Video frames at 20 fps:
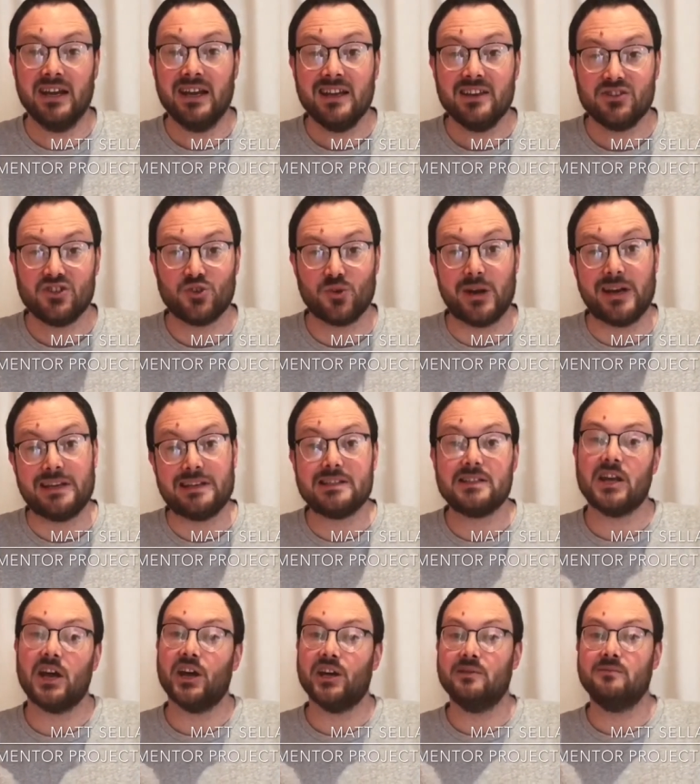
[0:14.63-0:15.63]
strange
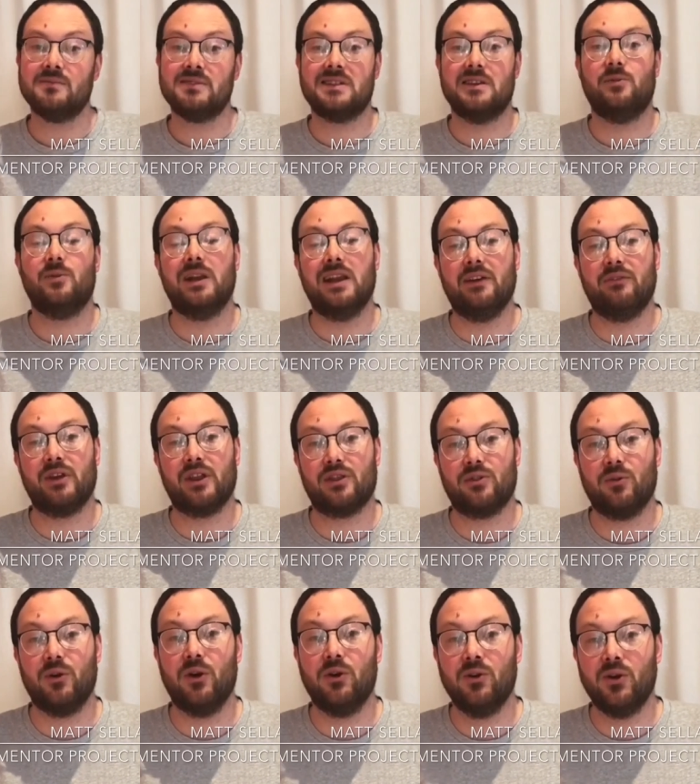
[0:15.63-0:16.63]
times that we're living
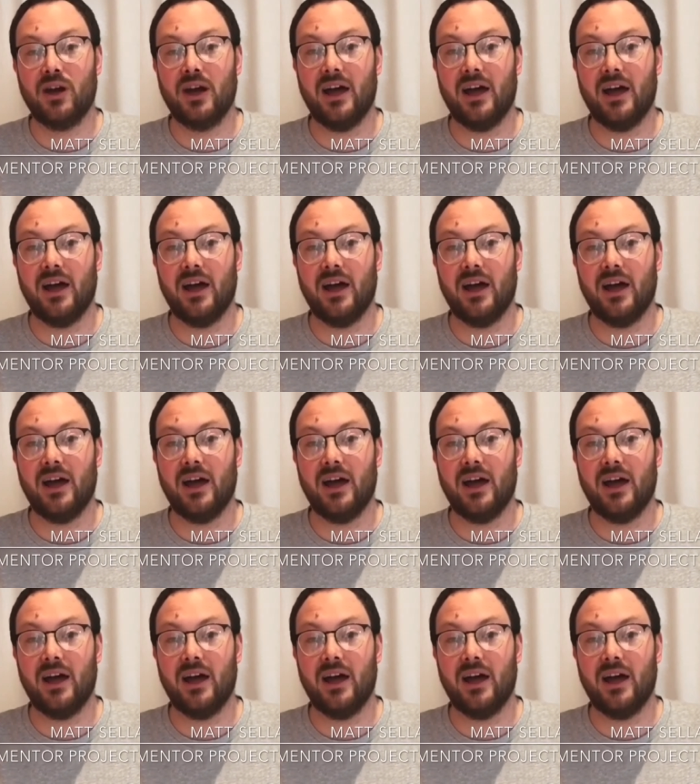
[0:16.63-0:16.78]
through.